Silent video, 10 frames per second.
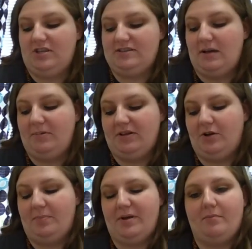a little
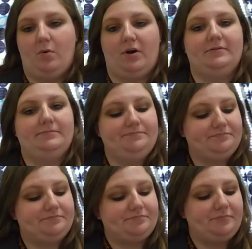bit more.
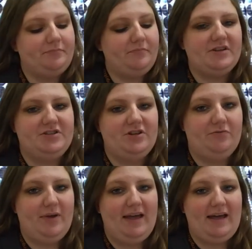So if we
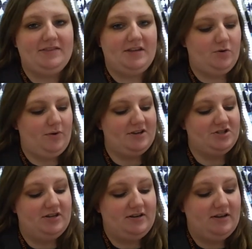had the
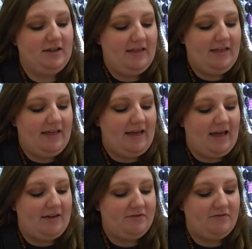equation f
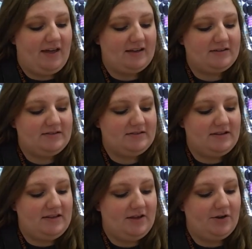of x
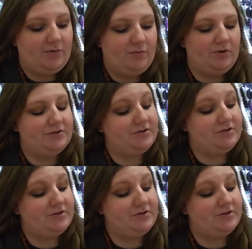equals